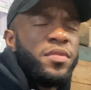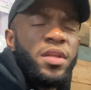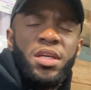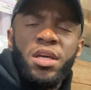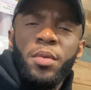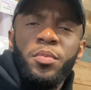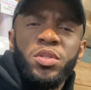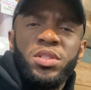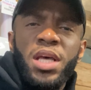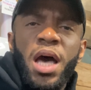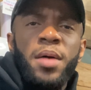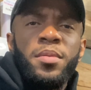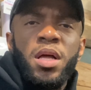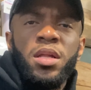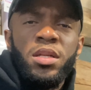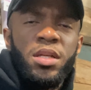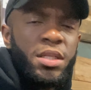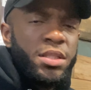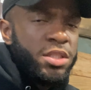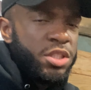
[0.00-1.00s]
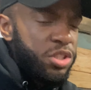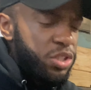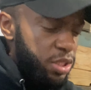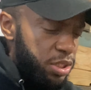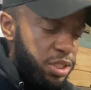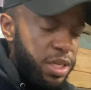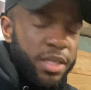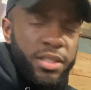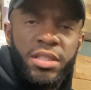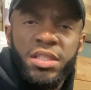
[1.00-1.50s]
the couple times I looked just to
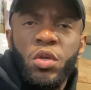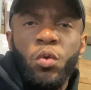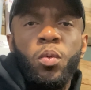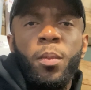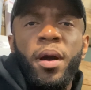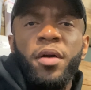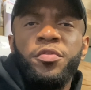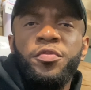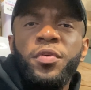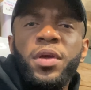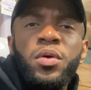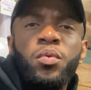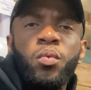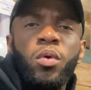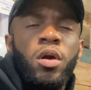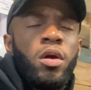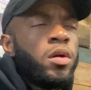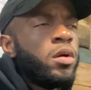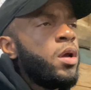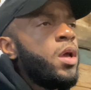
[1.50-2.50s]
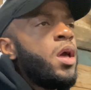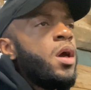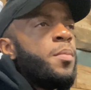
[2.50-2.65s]
check to see where my feet were.